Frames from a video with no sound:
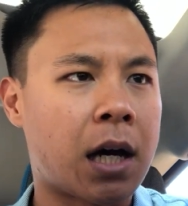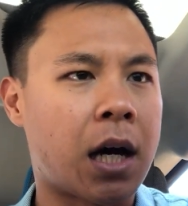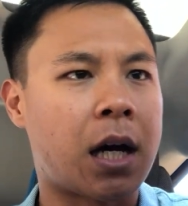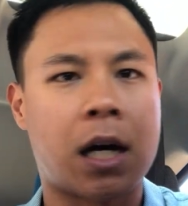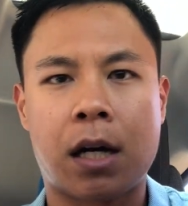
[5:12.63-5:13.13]

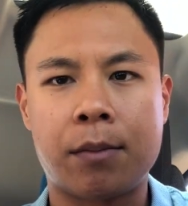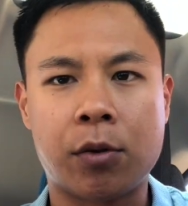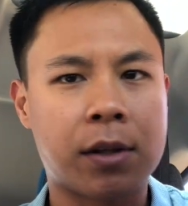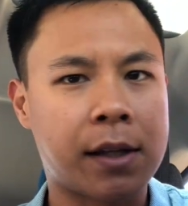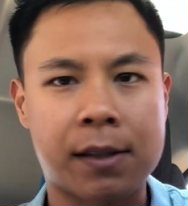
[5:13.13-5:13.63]
You'll
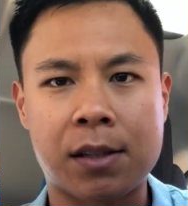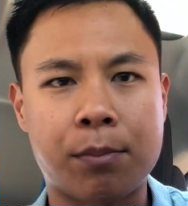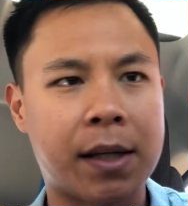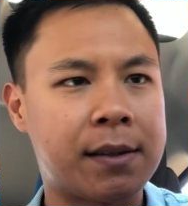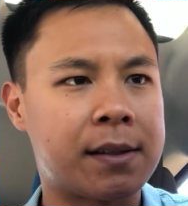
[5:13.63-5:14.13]
click on some
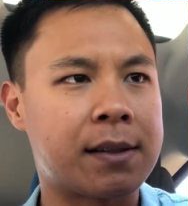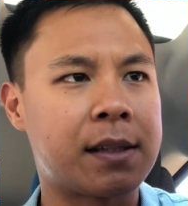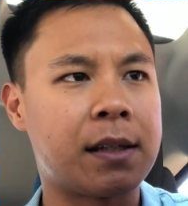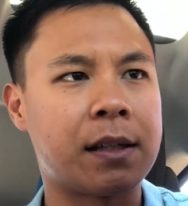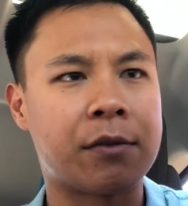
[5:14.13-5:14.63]
buttons to
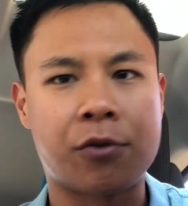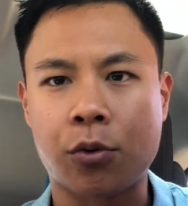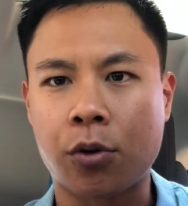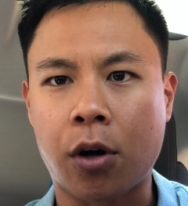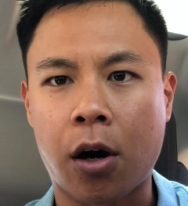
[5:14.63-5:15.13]
see if
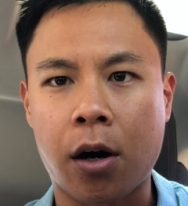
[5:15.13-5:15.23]
you